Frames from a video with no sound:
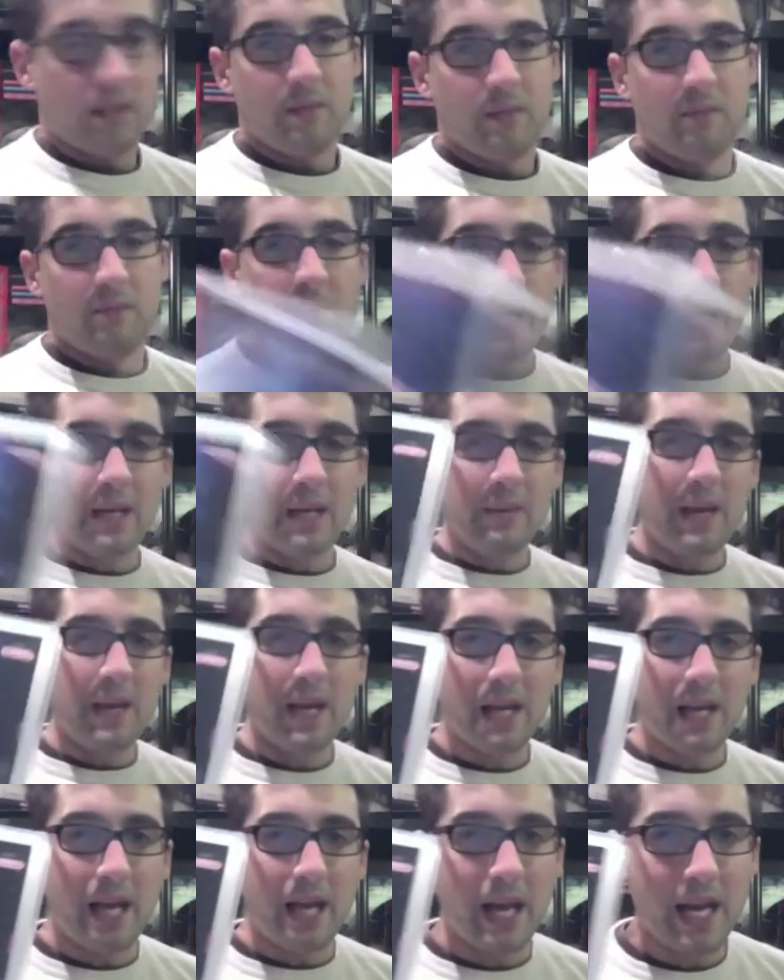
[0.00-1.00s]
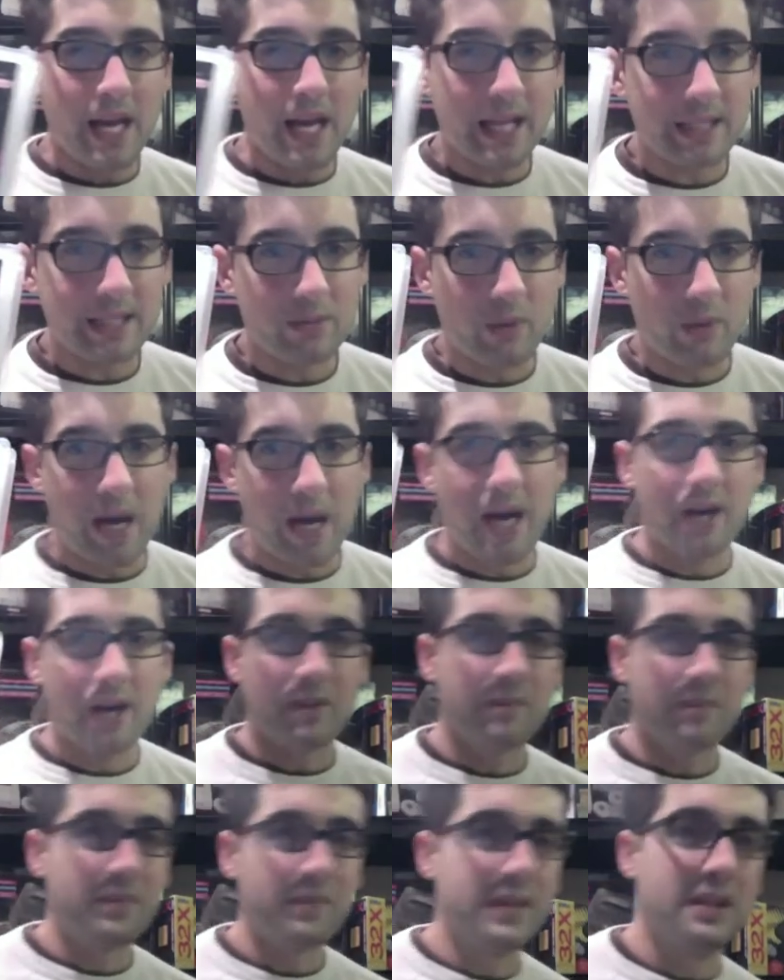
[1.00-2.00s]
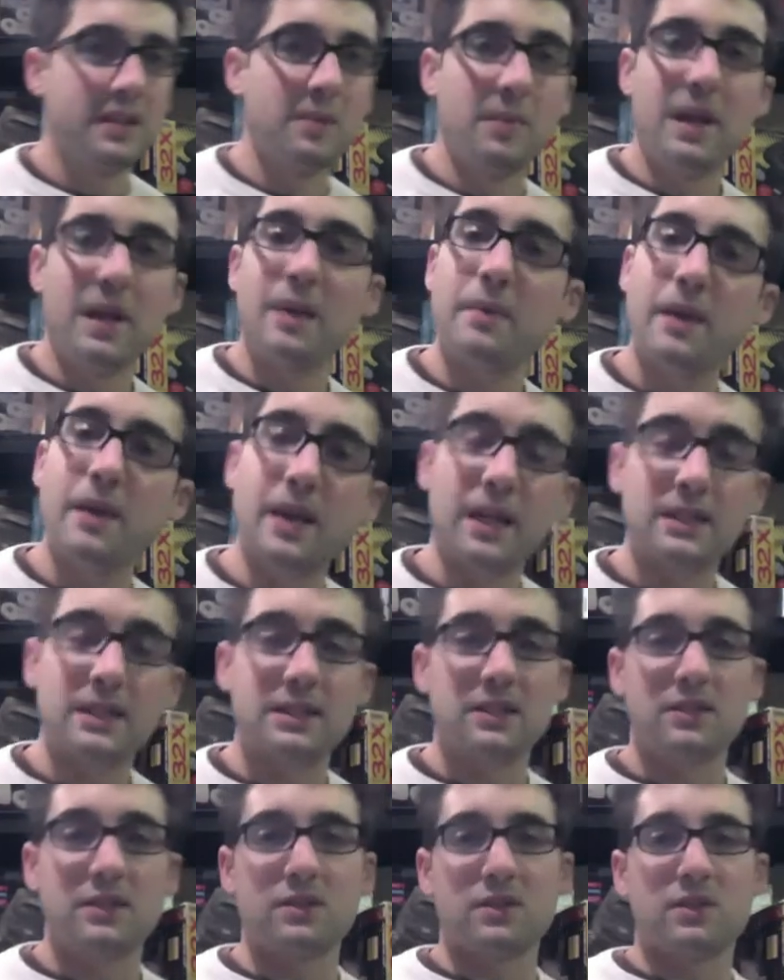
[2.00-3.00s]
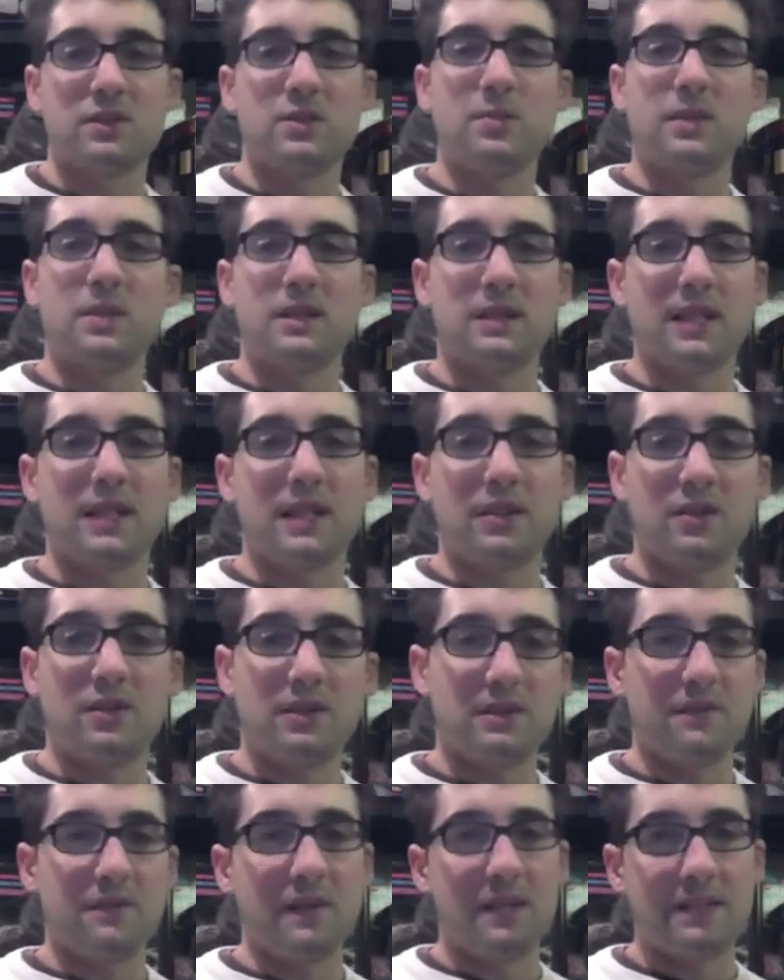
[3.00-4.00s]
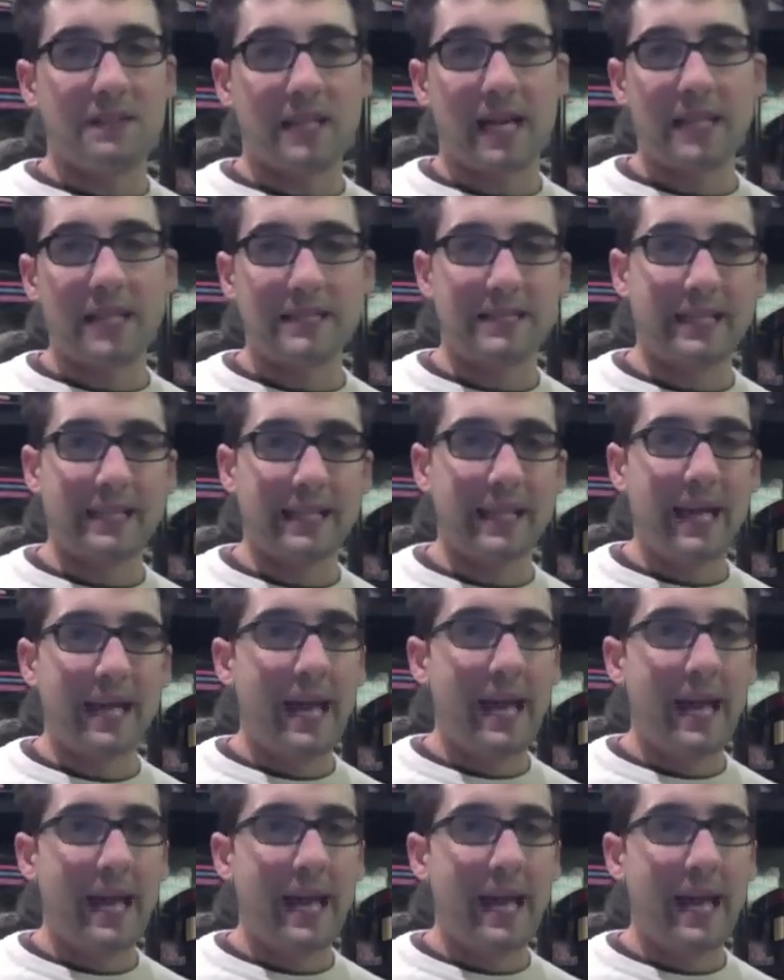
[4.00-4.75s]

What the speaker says: Mega Man X, wow. The Mega Man X series on the Super Nintendo is fantastic.